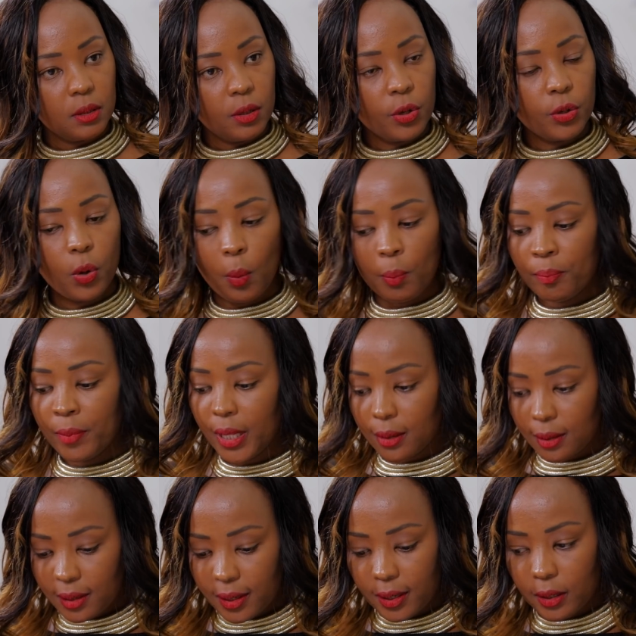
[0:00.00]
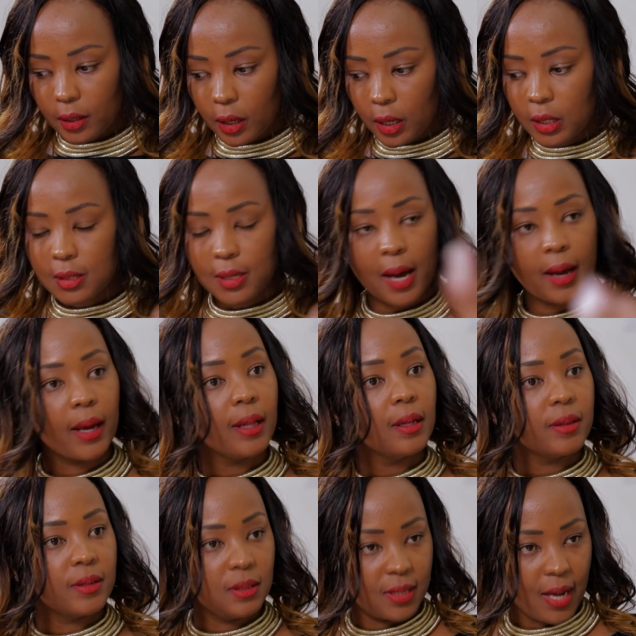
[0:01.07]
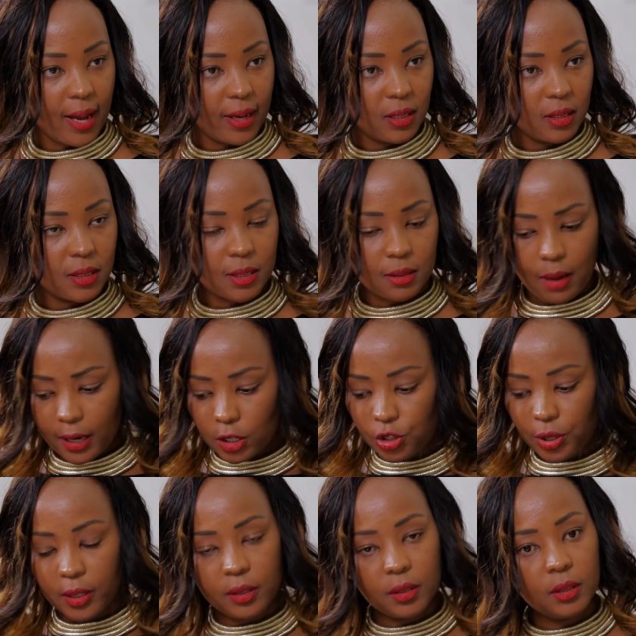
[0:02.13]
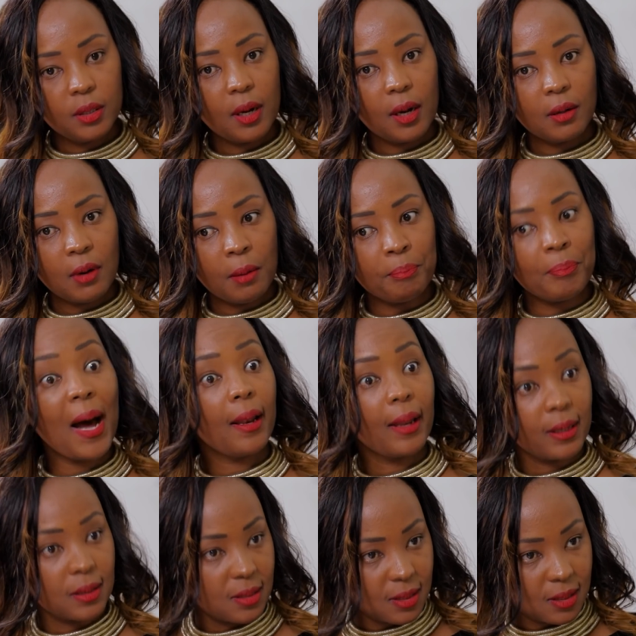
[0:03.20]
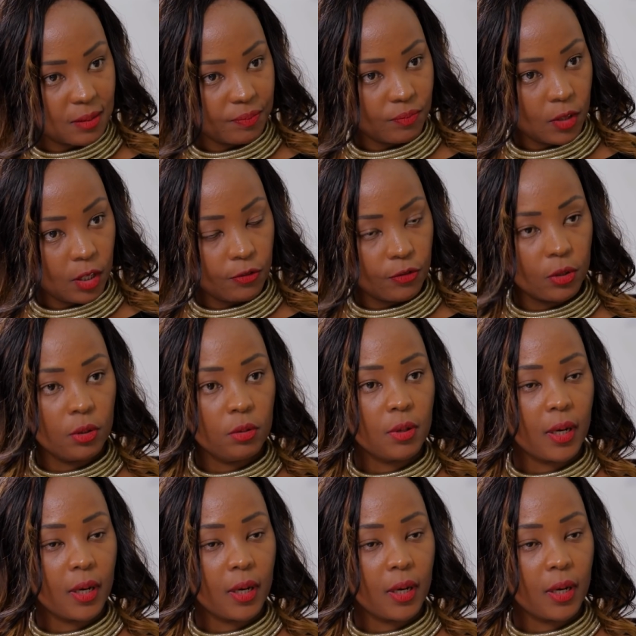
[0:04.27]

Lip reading: Oh, you know, milk is a healthy diet. It's actually balanced. If you look